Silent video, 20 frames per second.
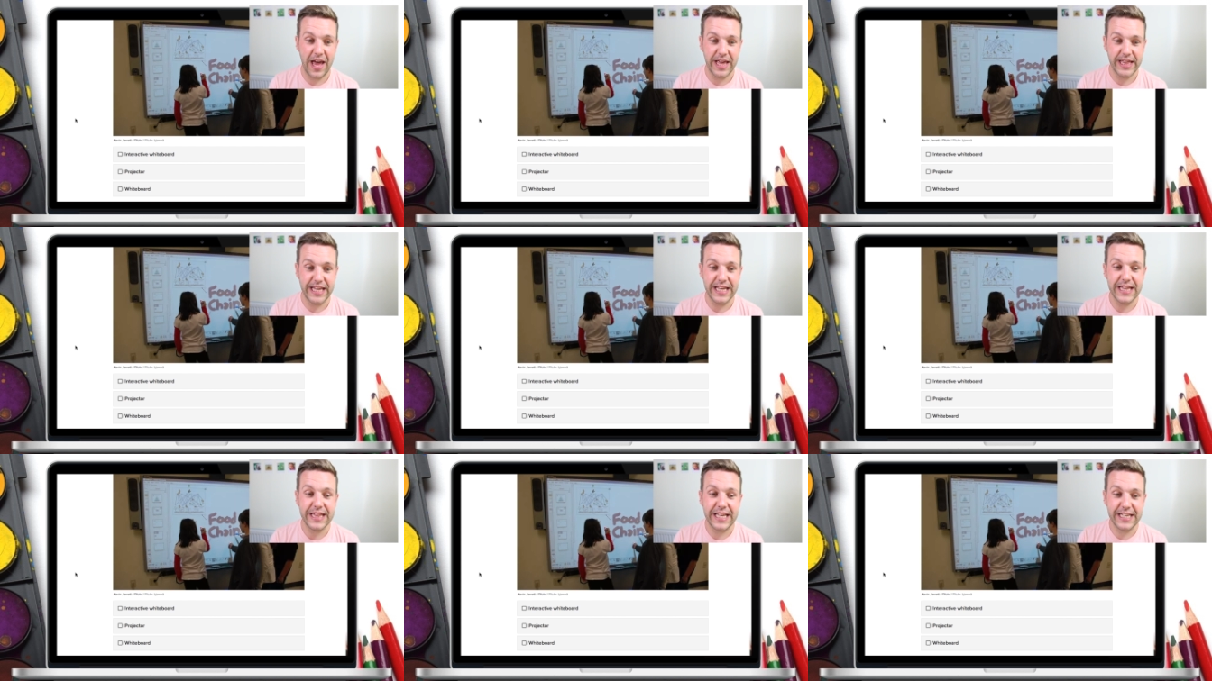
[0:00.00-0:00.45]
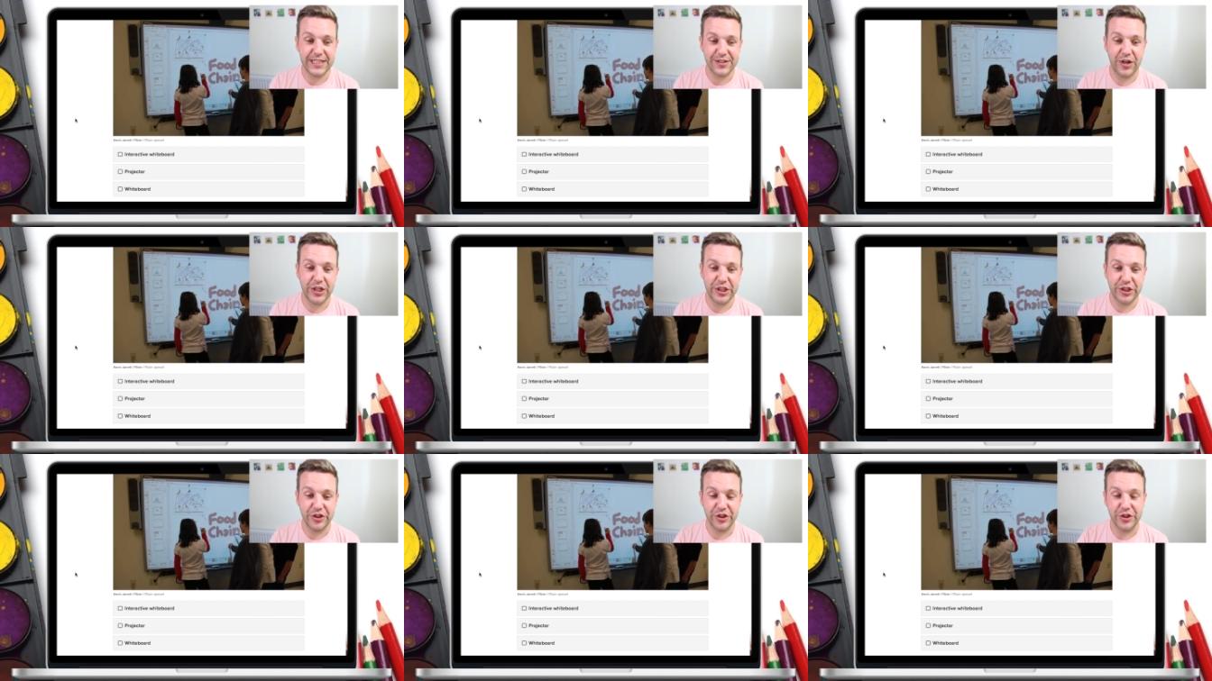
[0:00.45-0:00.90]
I think these
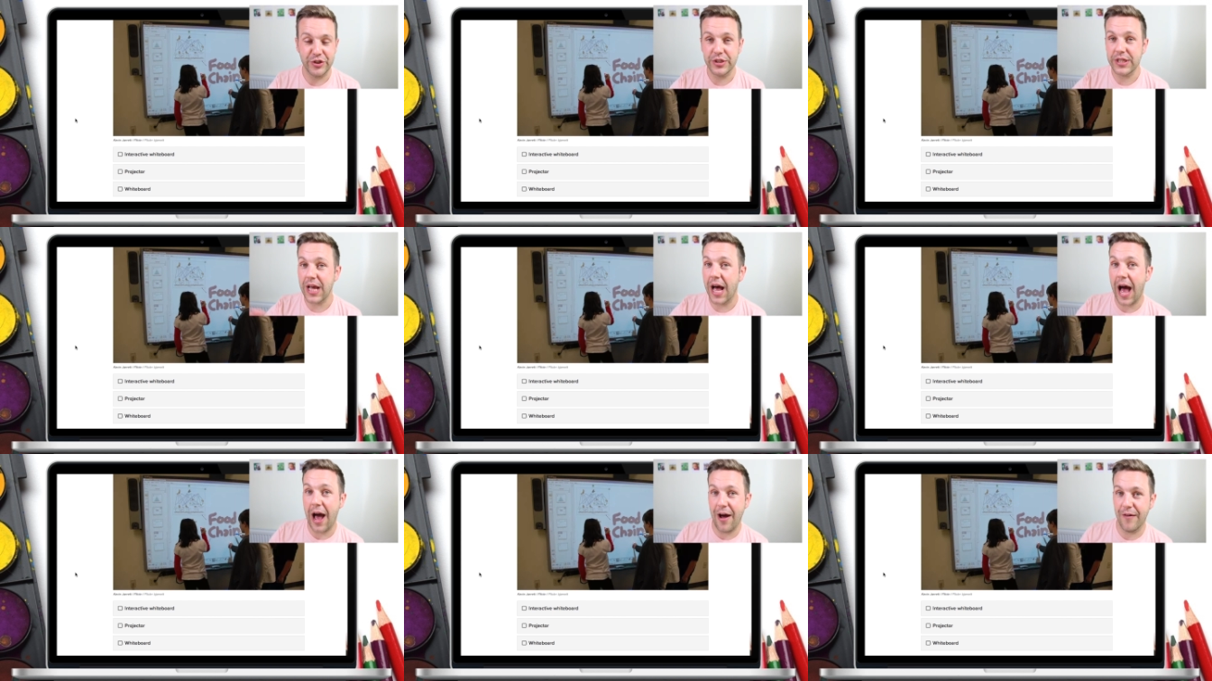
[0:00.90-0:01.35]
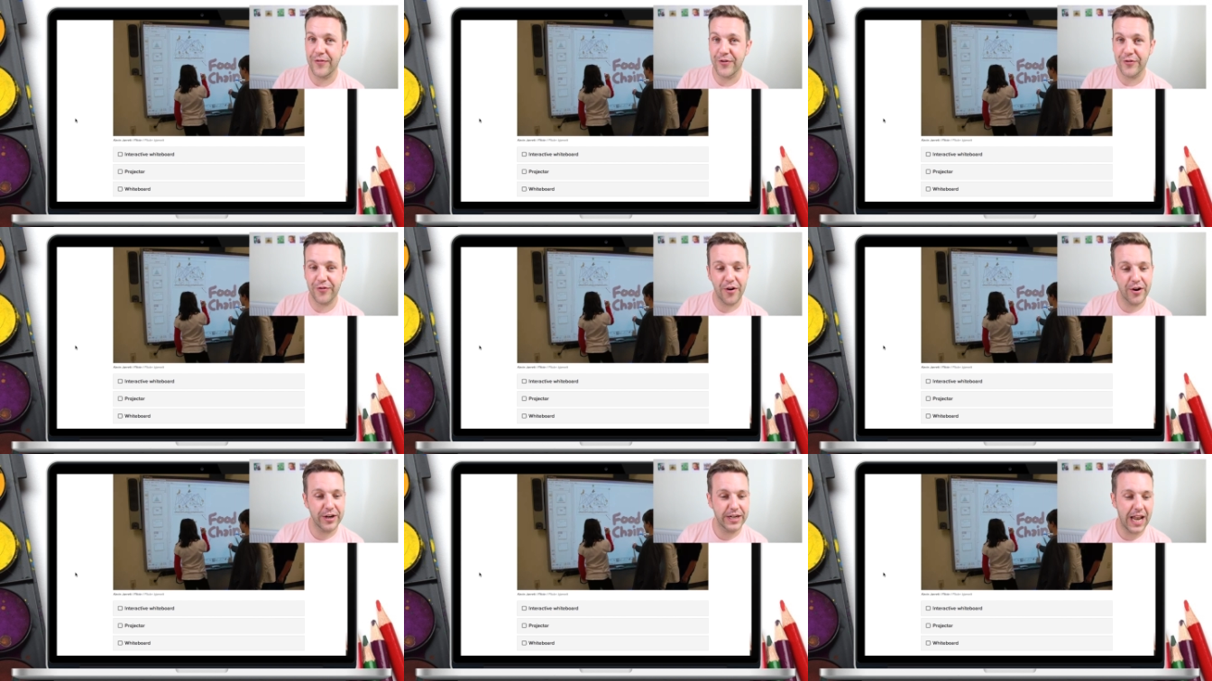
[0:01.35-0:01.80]
got introduced
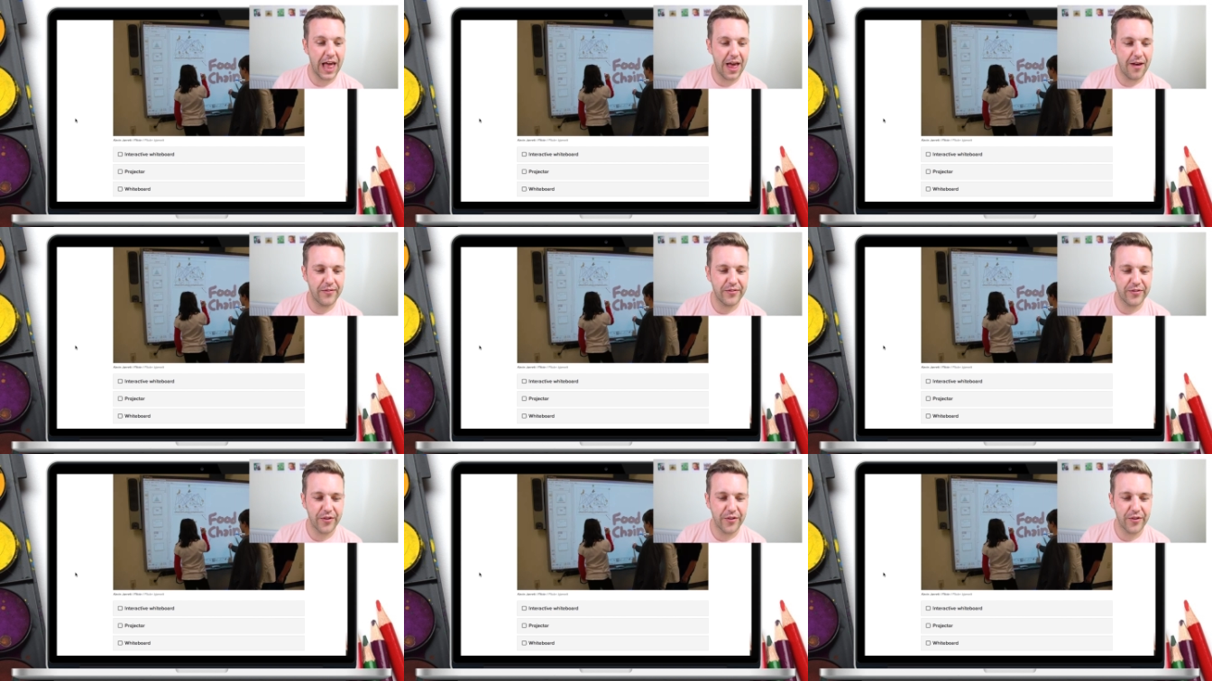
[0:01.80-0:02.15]
after I'd left.